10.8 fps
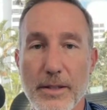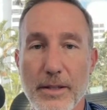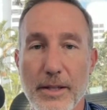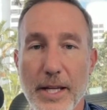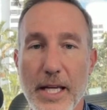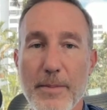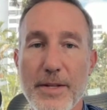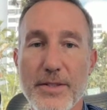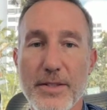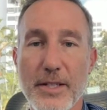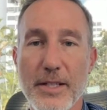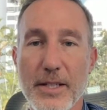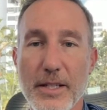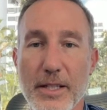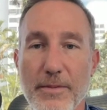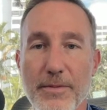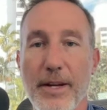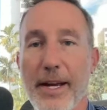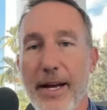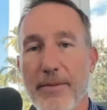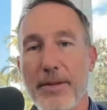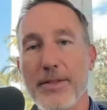A B C D
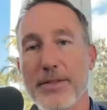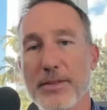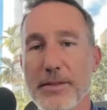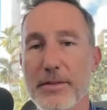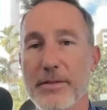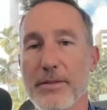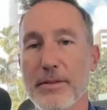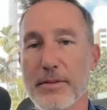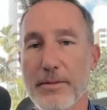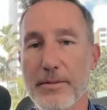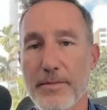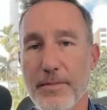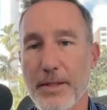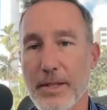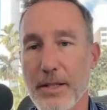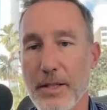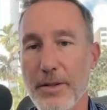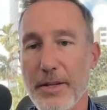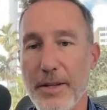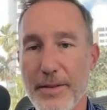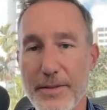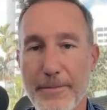halvings. Look at
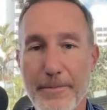this.